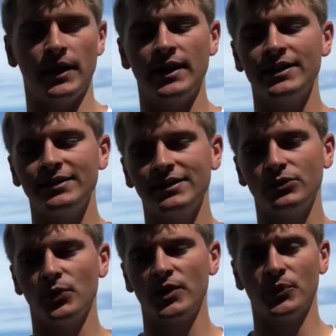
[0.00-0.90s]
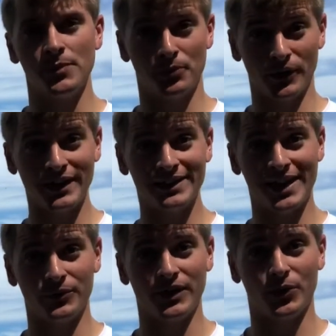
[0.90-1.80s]
And this is when we bring
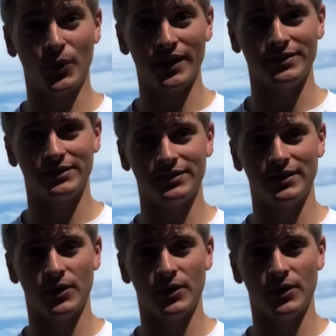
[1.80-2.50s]
that request.